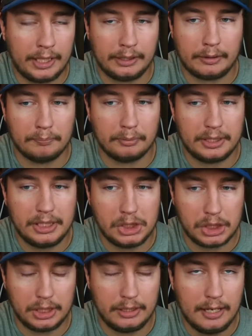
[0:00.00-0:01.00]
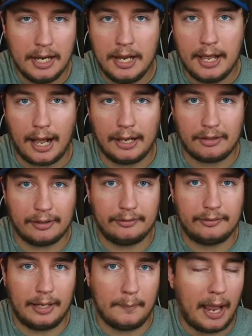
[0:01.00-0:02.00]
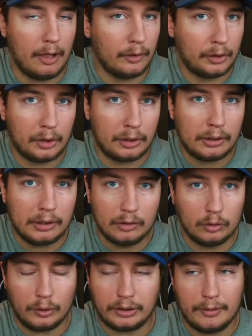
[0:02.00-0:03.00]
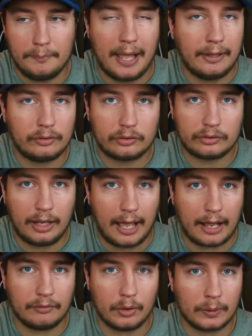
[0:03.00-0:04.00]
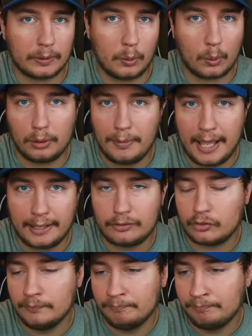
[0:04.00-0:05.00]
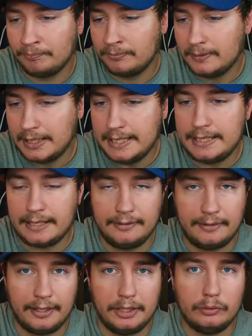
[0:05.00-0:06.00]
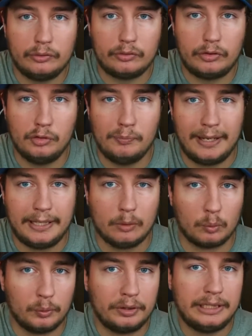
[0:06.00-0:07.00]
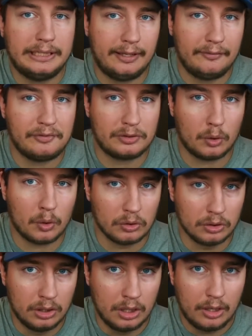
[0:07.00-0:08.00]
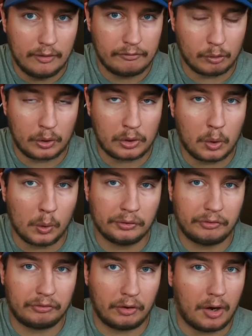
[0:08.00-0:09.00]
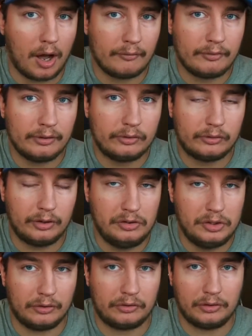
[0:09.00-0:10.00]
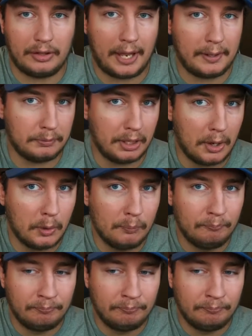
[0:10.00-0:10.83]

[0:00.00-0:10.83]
incompletion. I thought Sam Ehlinger looked the best out of all the quarterbacks. He continues to make it really difficult for the Colts front office to just let him go.